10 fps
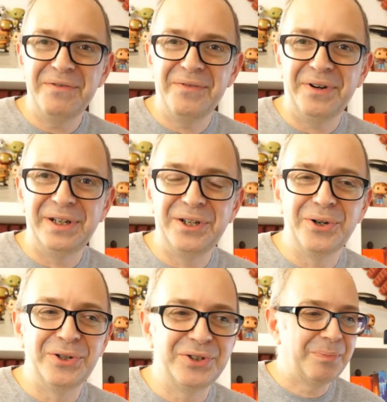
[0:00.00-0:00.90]
very
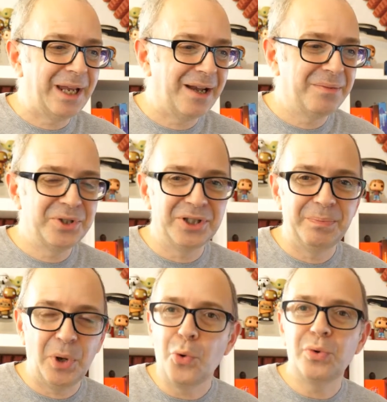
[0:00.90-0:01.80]
good able to
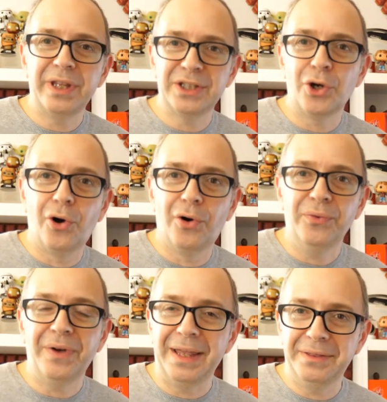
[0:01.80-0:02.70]
pull this
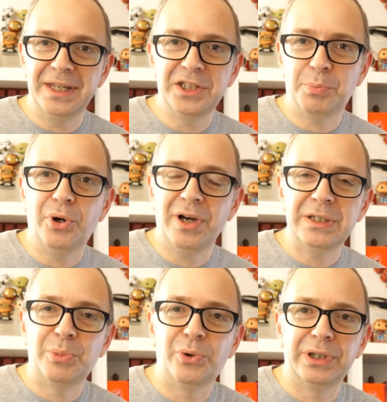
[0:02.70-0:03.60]
off at this
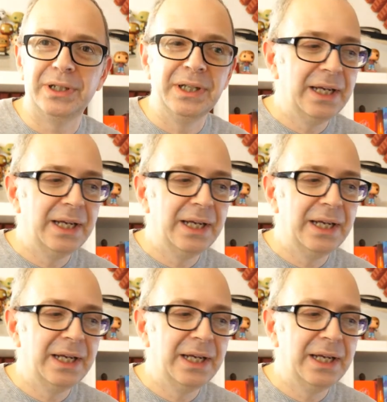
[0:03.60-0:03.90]
price point.